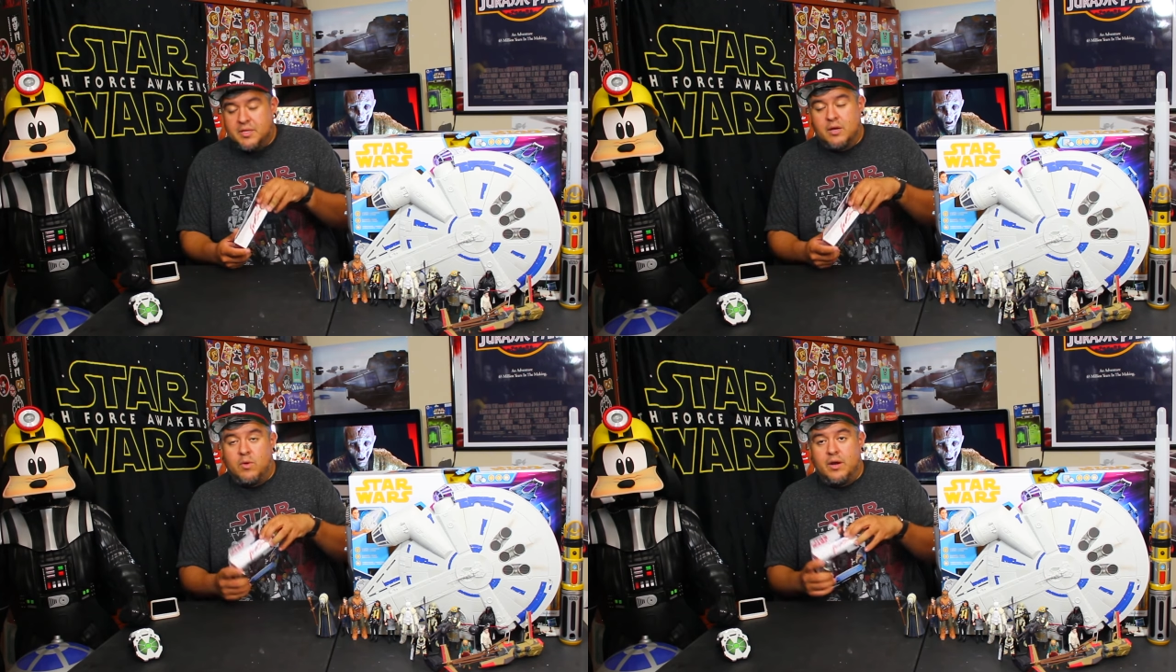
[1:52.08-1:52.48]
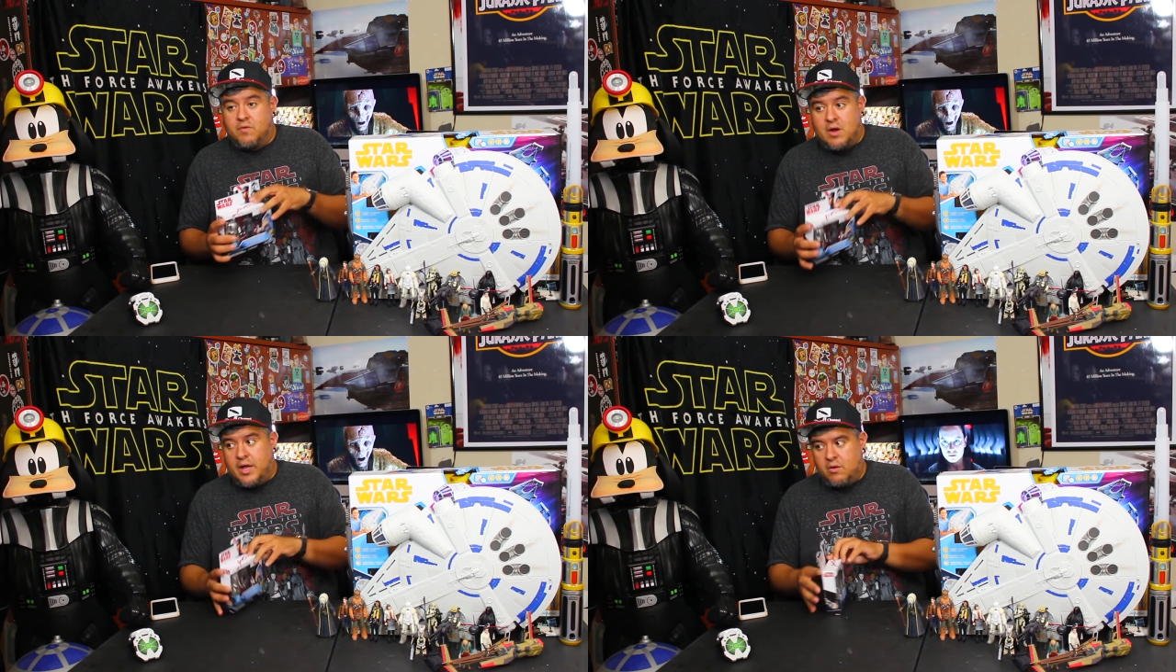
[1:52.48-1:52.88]
be like
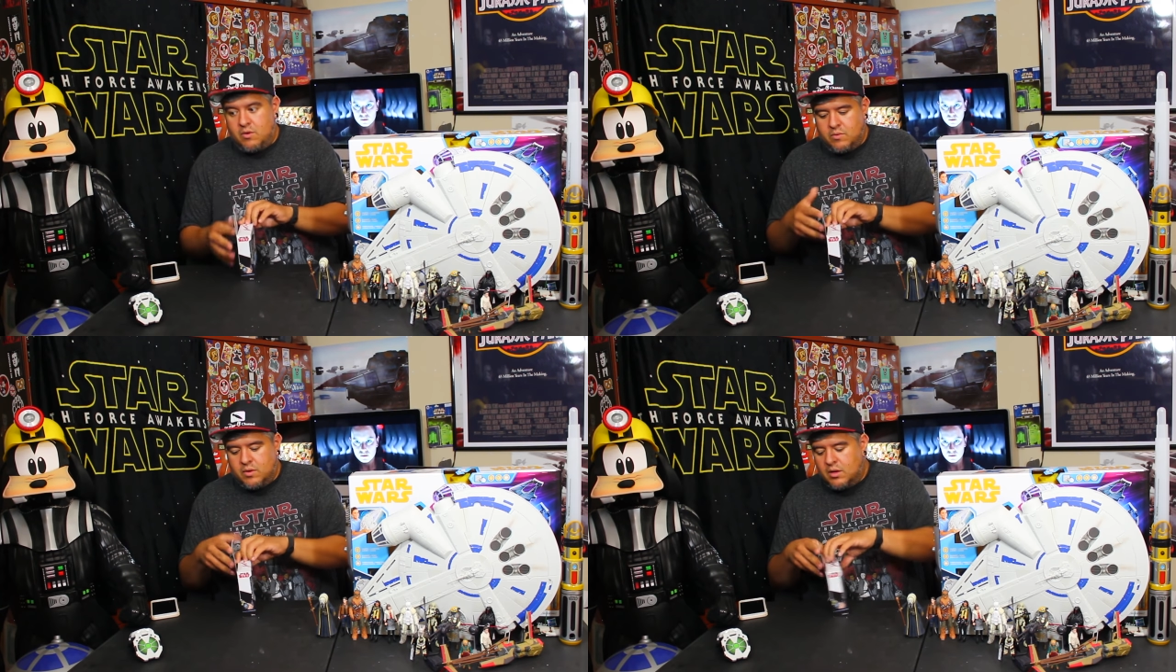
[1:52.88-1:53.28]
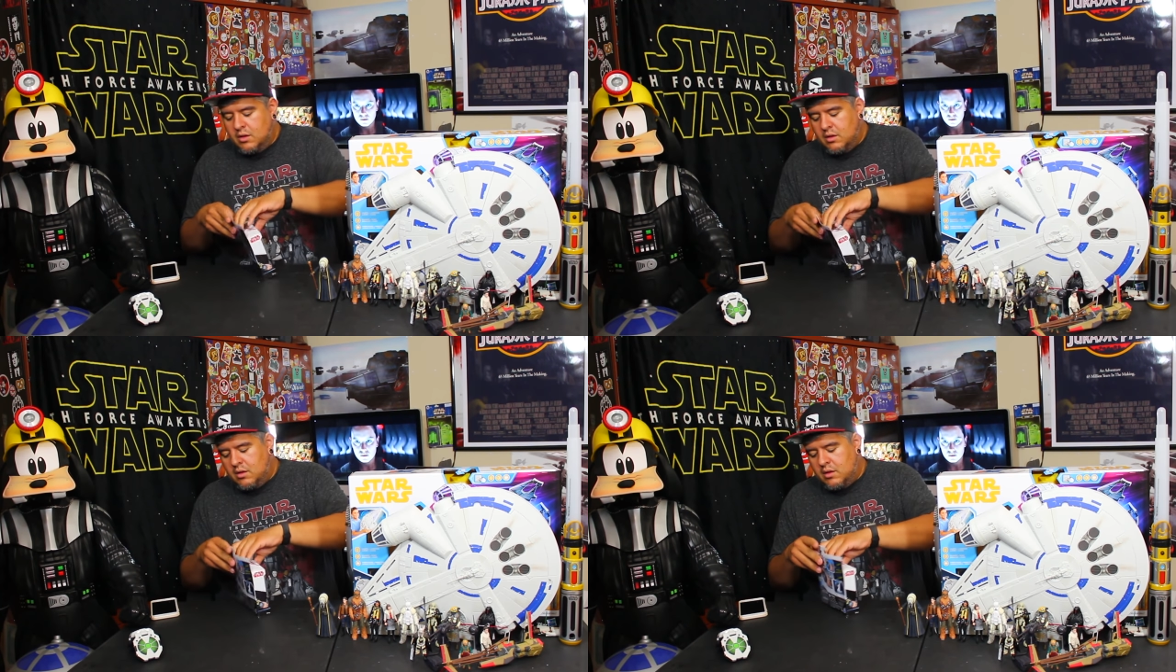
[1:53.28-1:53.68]
whatever I own,
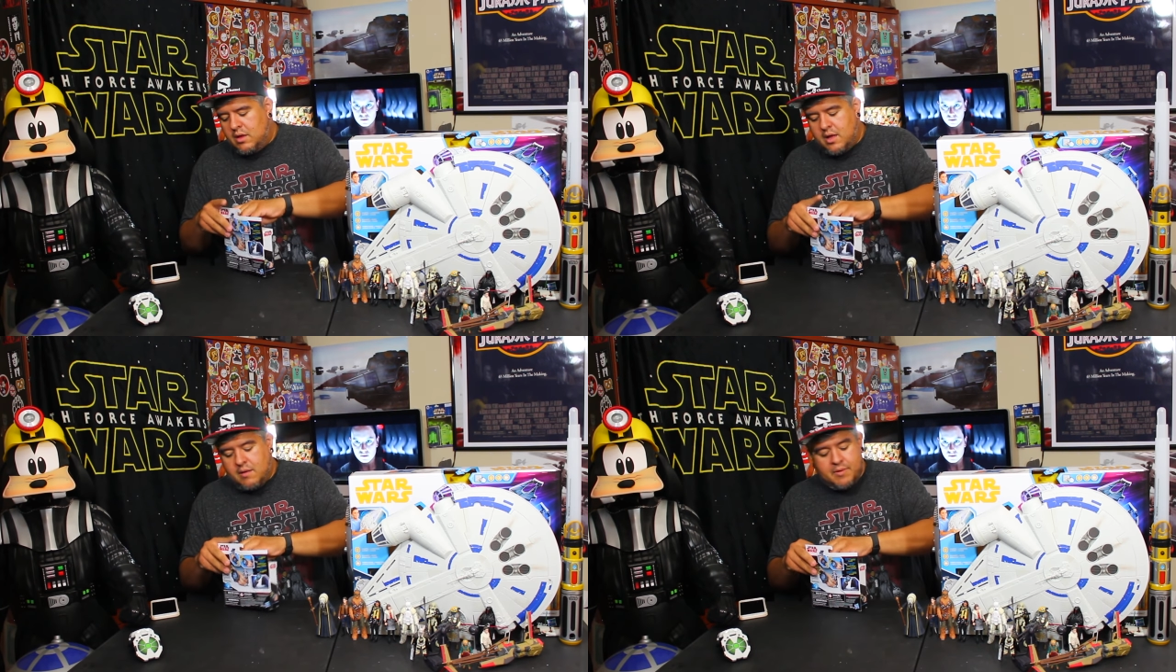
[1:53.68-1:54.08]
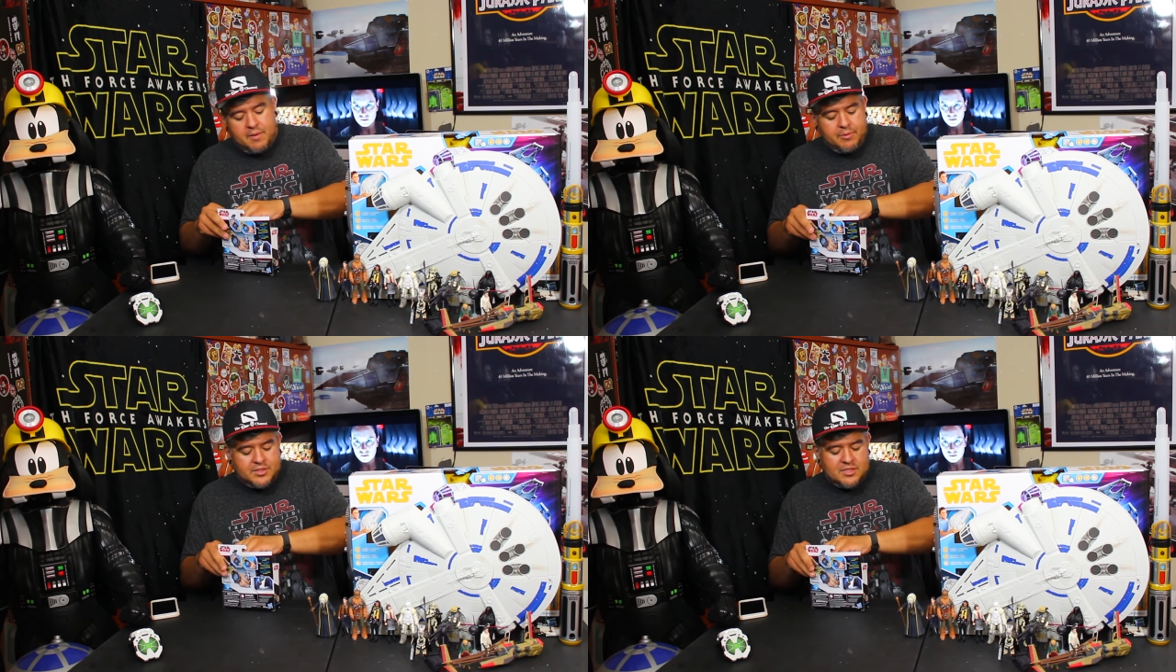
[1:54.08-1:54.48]
but
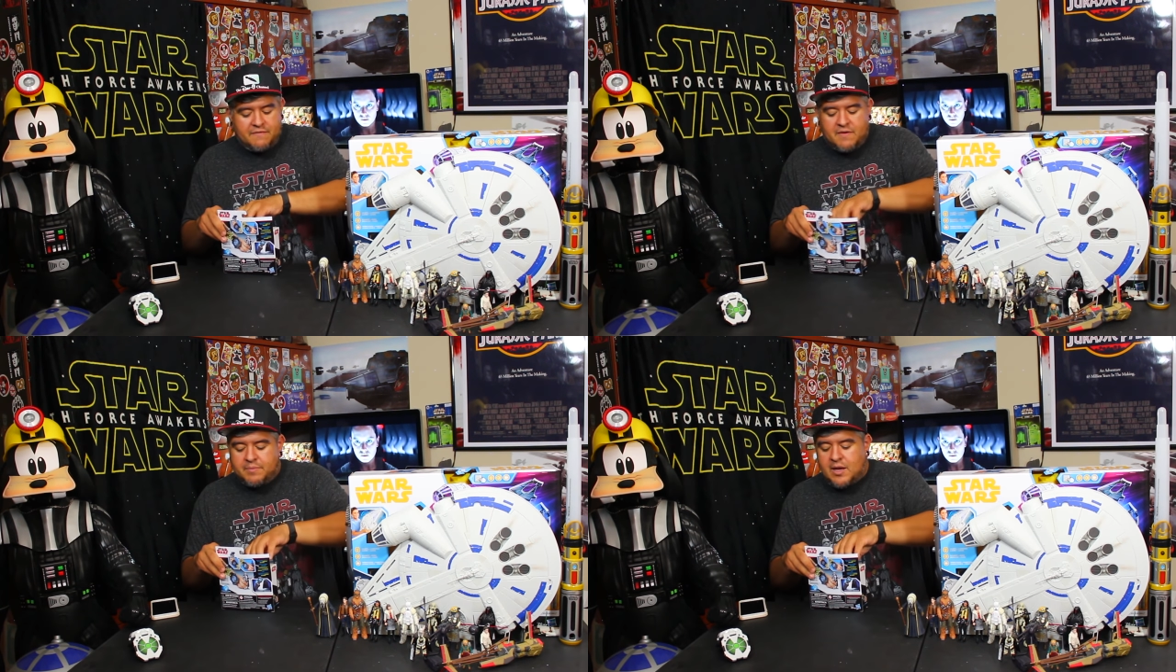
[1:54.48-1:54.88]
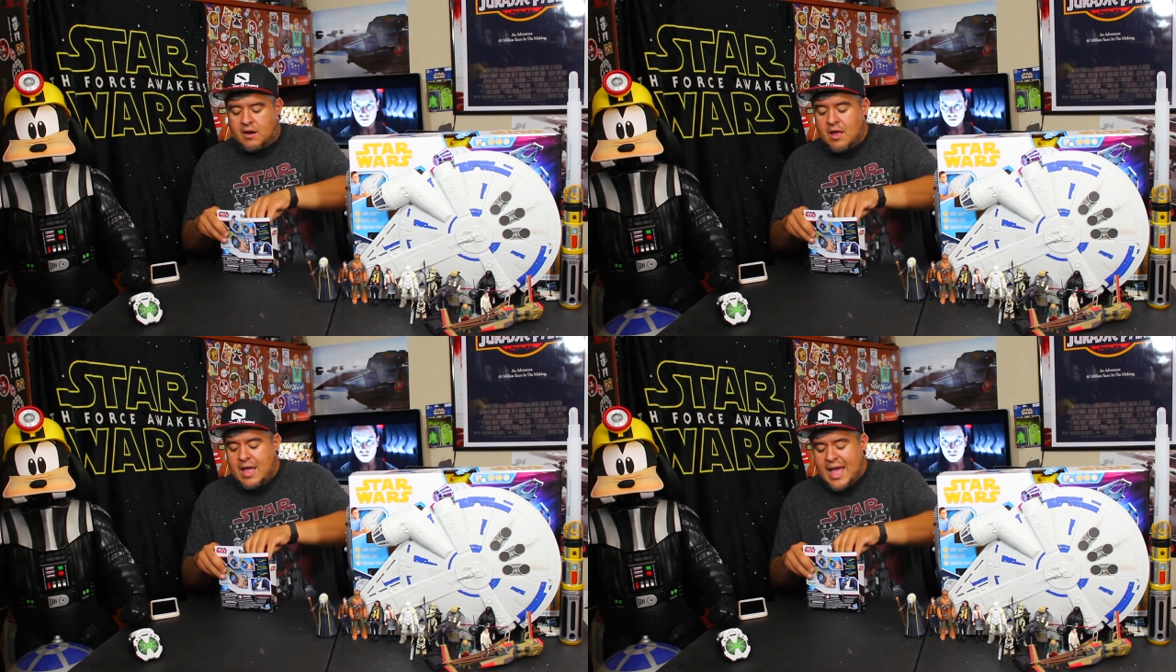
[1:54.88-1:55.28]
I'm putting stuff up there.